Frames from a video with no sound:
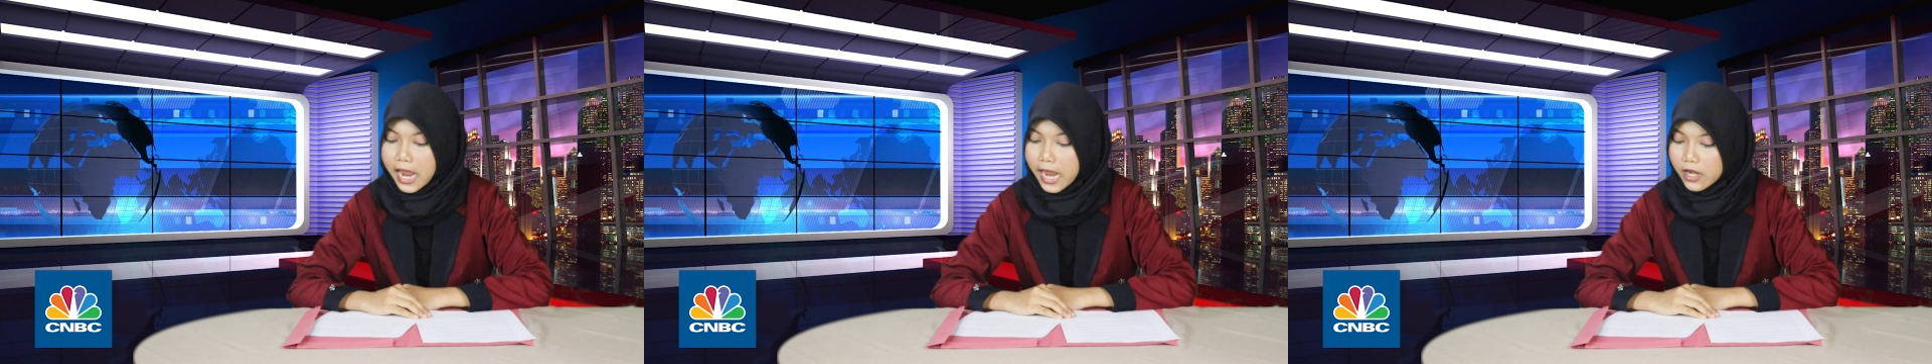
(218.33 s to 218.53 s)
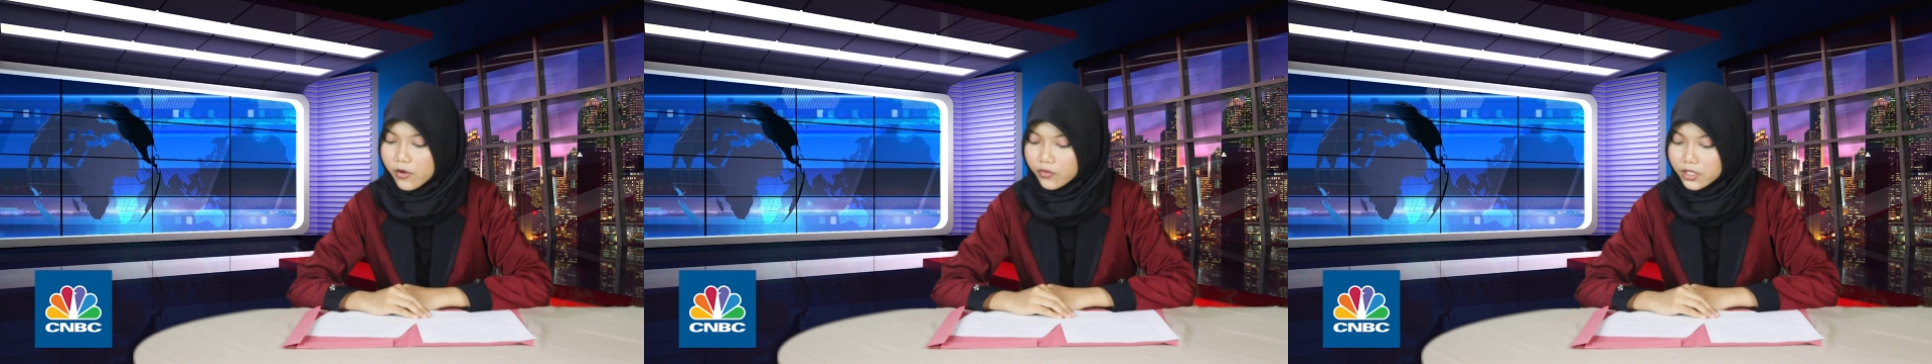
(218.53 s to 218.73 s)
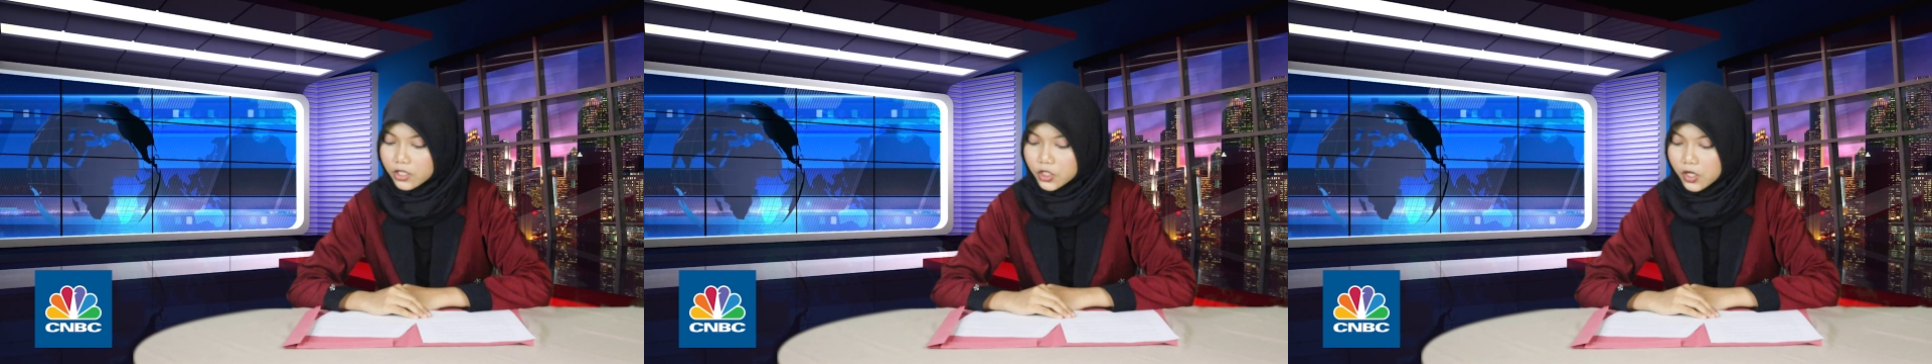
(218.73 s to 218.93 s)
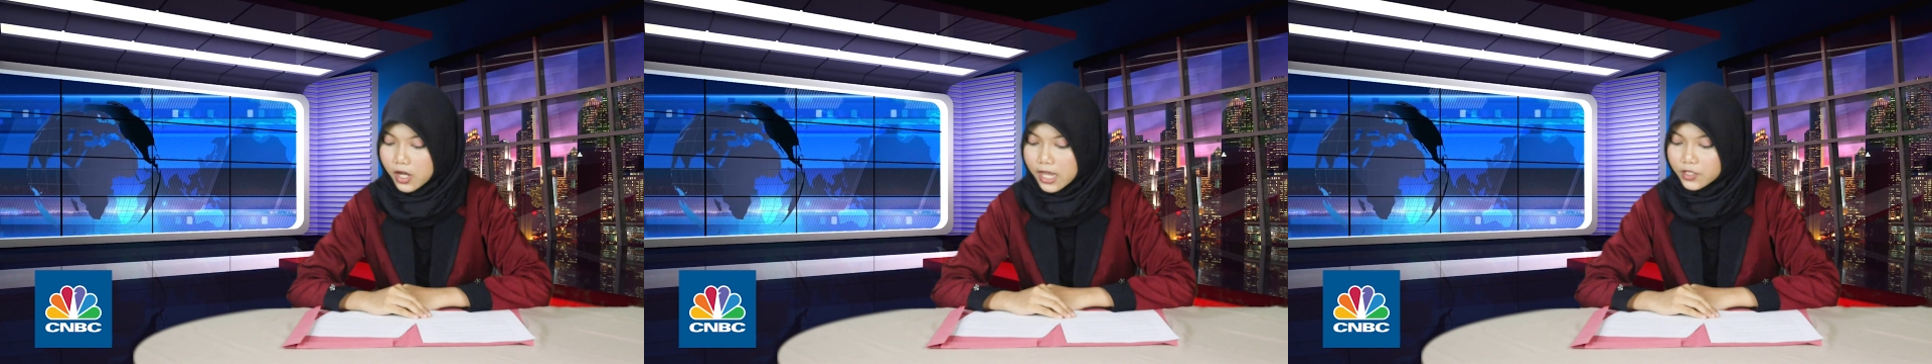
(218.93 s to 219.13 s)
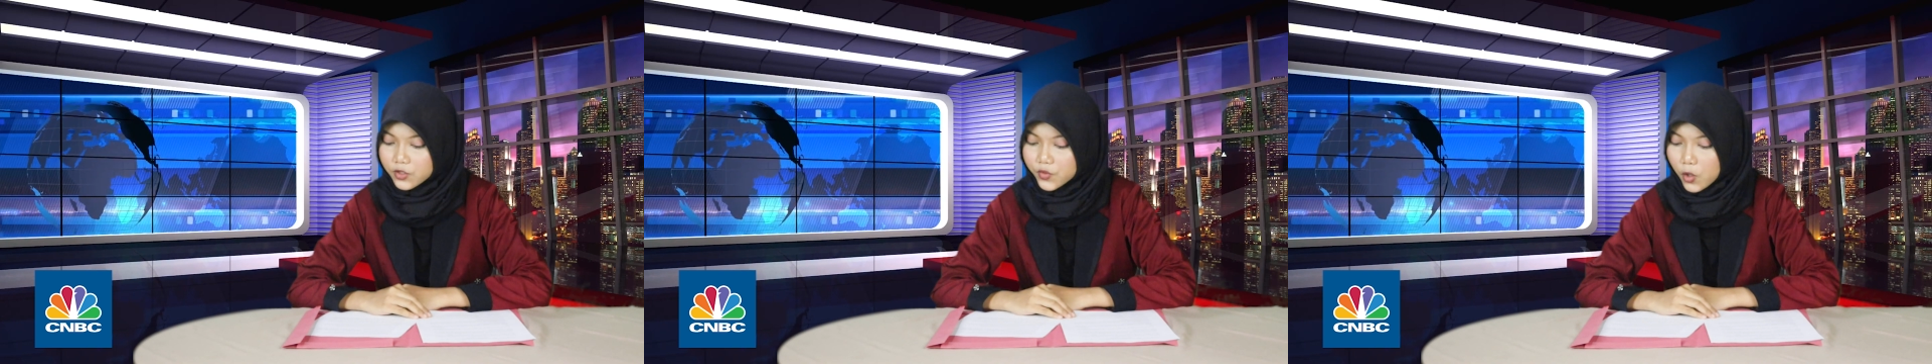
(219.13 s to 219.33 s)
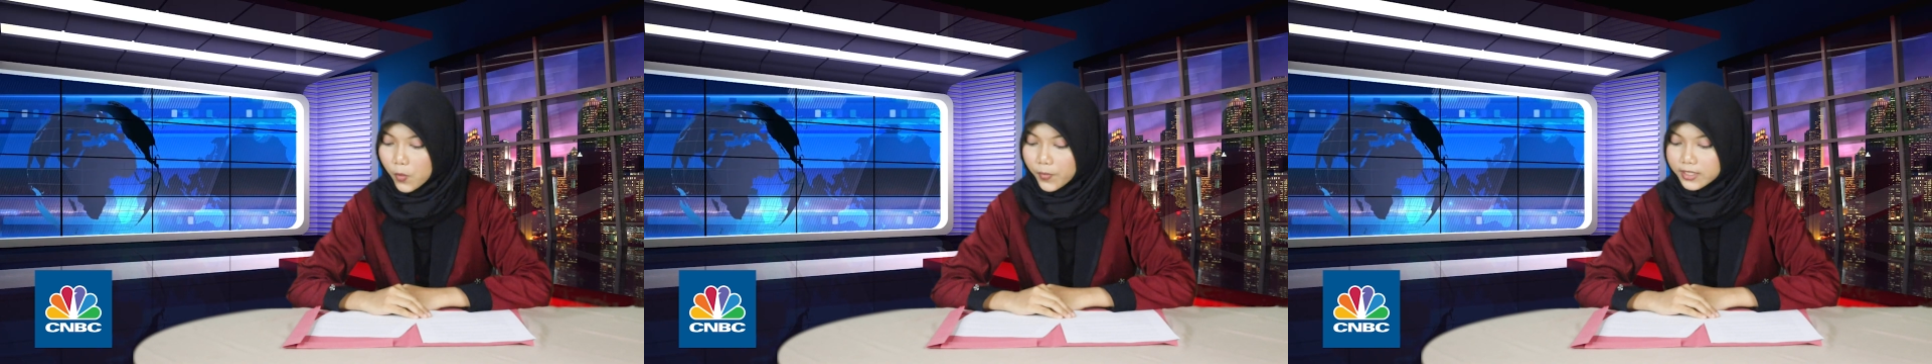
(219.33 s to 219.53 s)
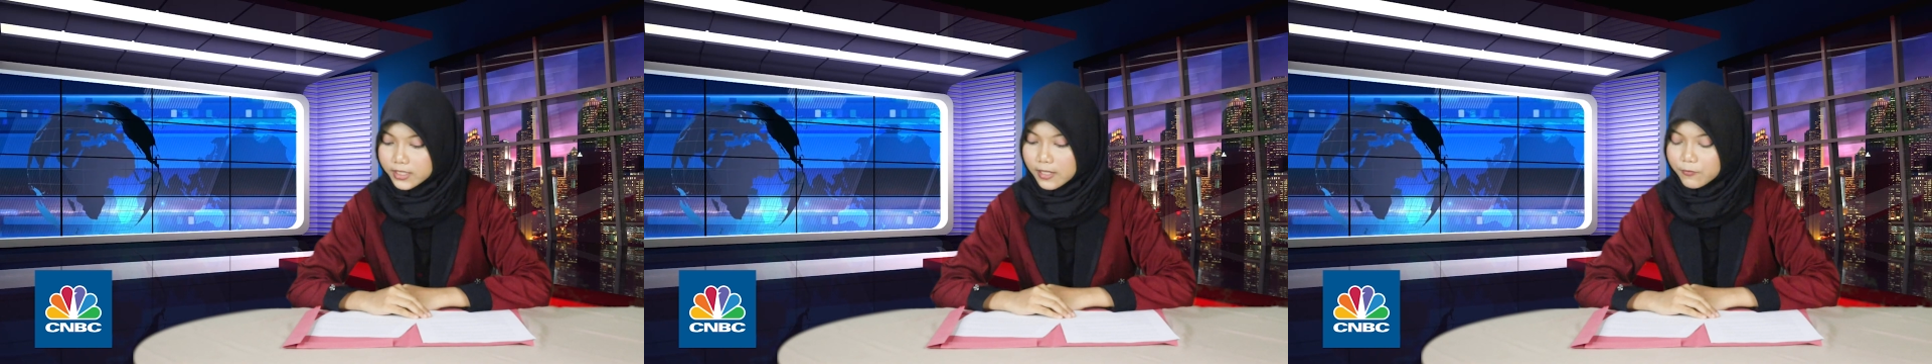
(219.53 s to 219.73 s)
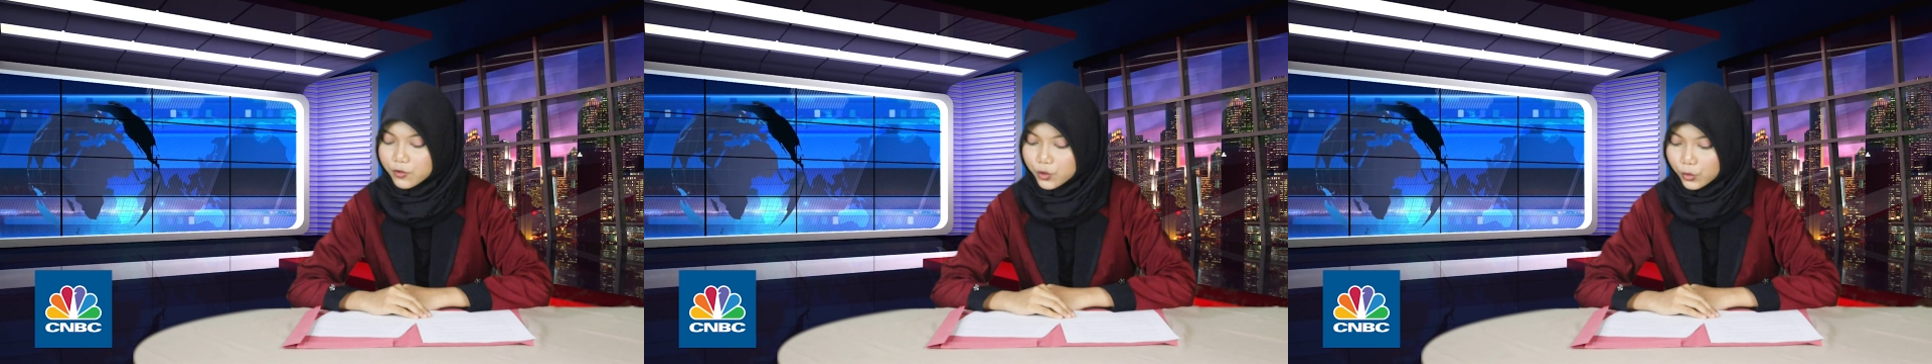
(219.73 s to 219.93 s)
Indonesia has reopened
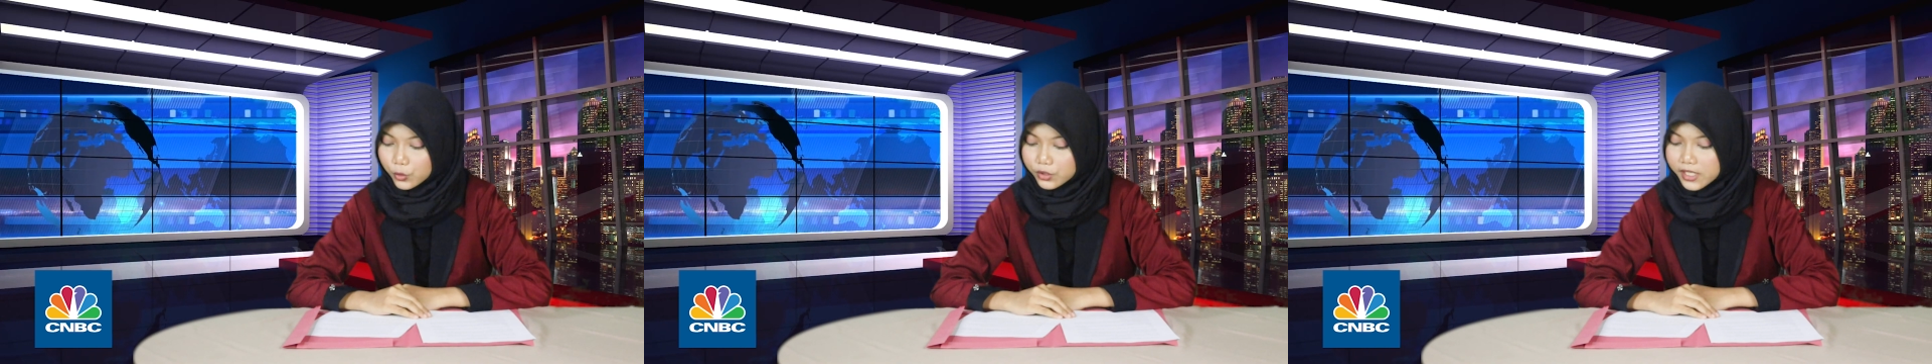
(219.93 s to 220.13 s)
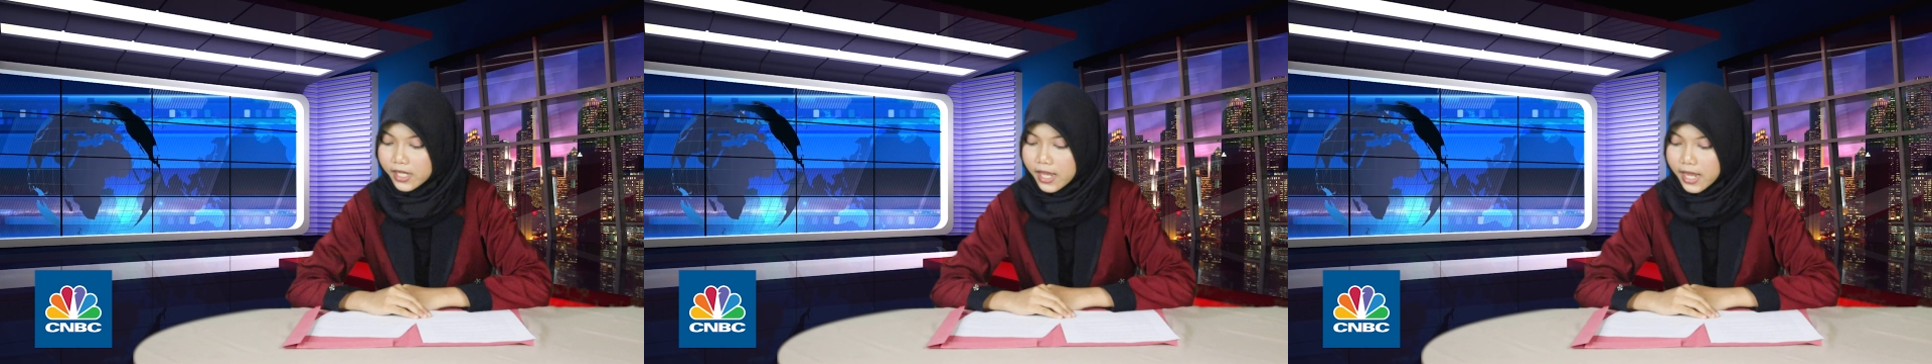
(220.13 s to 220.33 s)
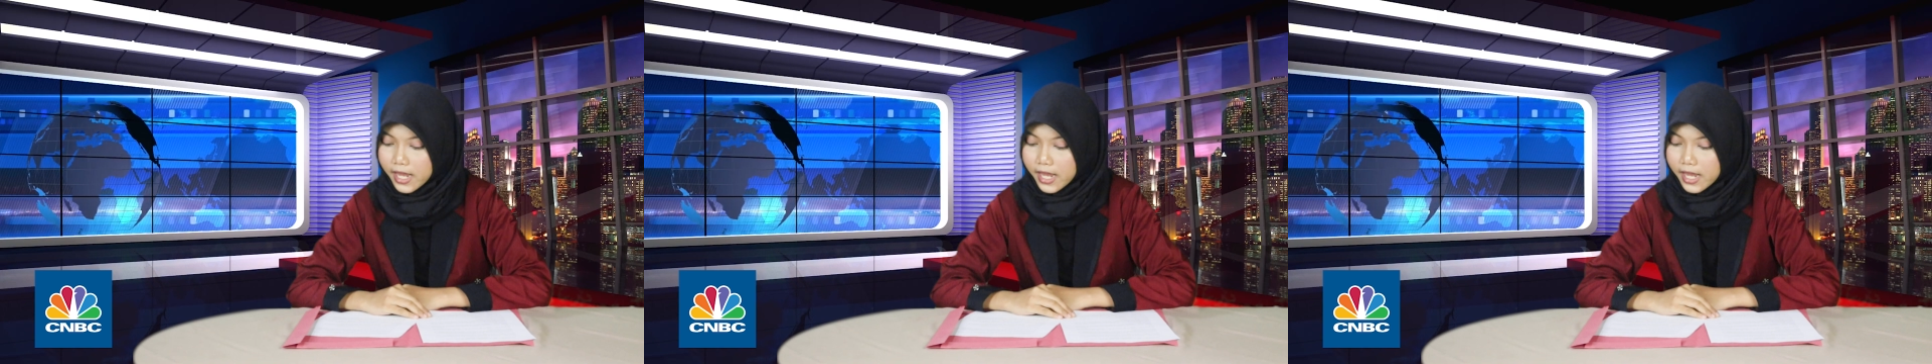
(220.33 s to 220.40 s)
some schools